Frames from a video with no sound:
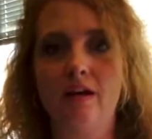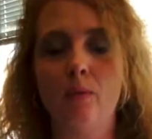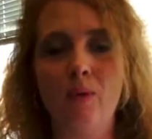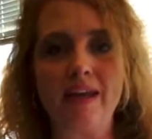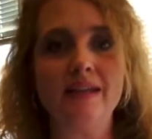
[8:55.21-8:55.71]

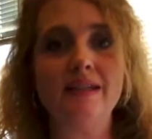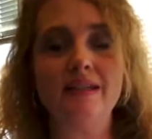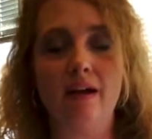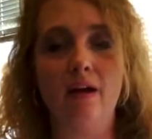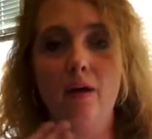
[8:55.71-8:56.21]

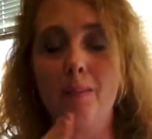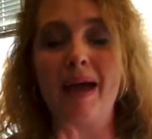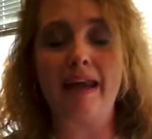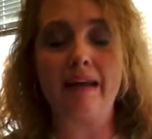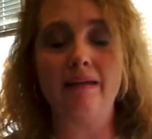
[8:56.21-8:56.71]
witnessed a
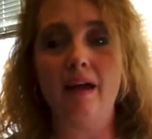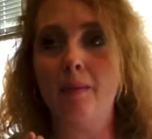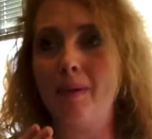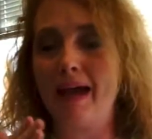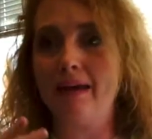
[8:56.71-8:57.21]

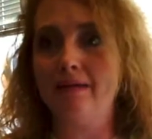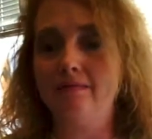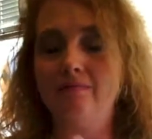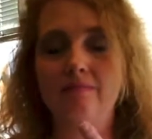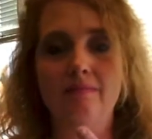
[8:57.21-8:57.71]
bad
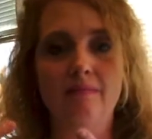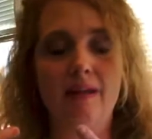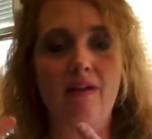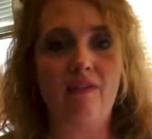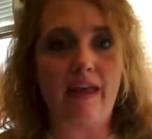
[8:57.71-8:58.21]

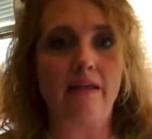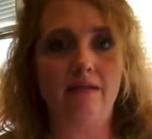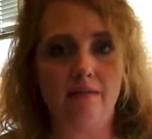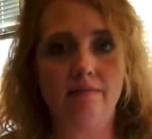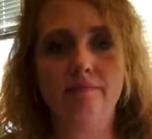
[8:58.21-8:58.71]

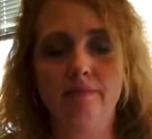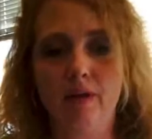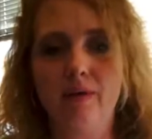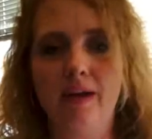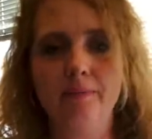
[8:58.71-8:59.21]
event.
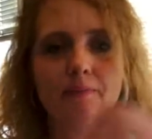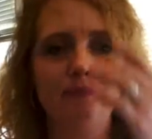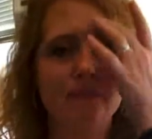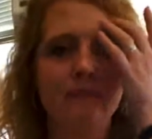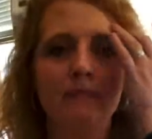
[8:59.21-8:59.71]
Okay.